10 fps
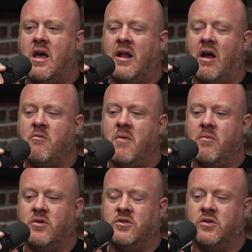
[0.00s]
And I
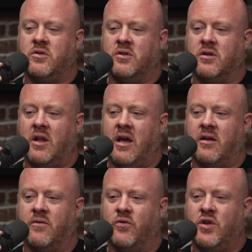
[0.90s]
remember, dude,
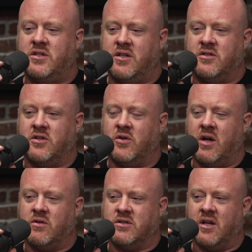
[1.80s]
like listening to you, and
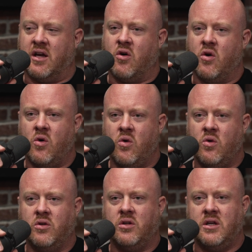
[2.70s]
I was like,
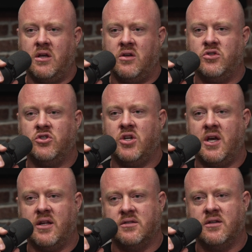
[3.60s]
holy
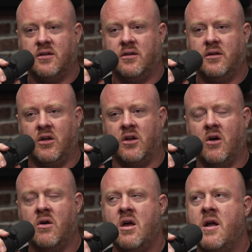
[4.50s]
shit, you
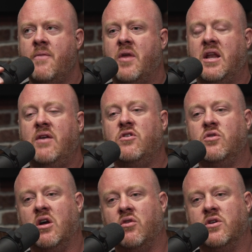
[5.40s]
know? And even you
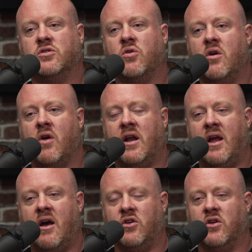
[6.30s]
telling the story right
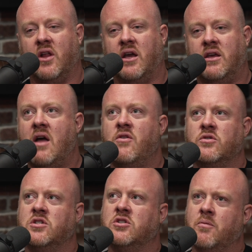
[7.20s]
now, you're like, yeah, and there's
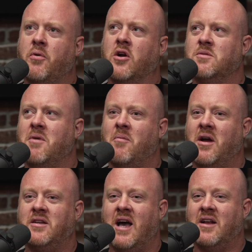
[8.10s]
these good parts about my
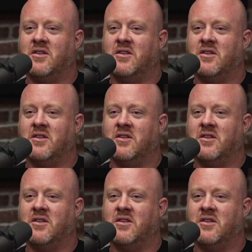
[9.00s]
dad.